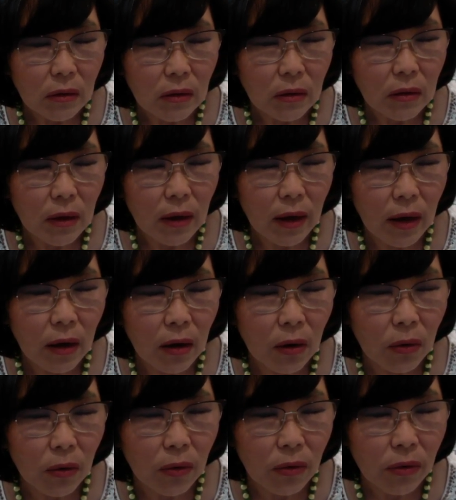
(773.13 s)

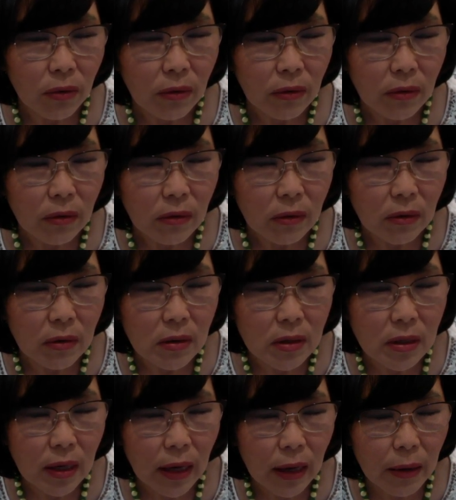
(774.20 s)
Now, the
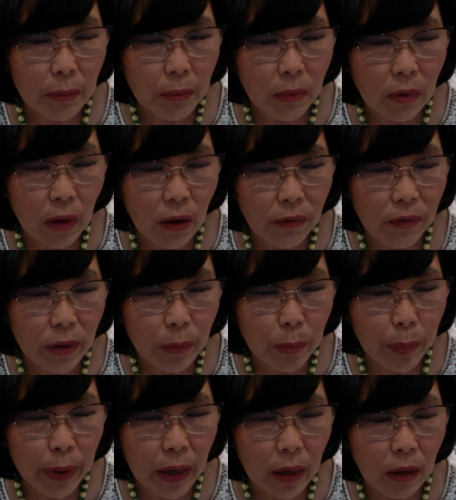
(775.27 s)
same loving
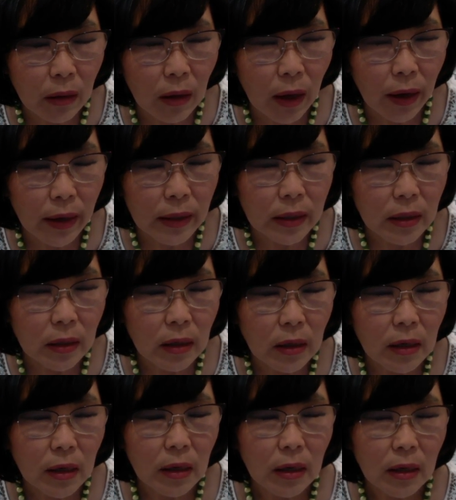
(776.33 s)
pink light
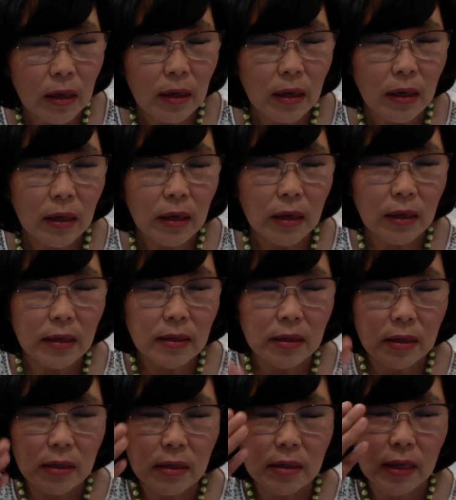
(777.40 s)
is
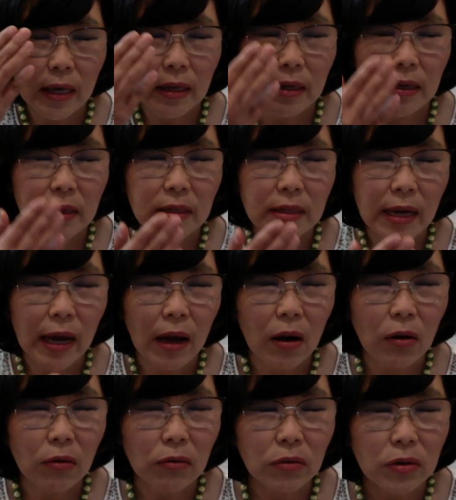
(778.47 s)
descending
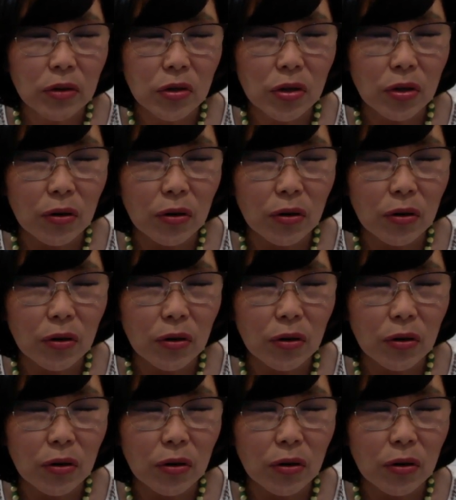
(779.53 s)
down to your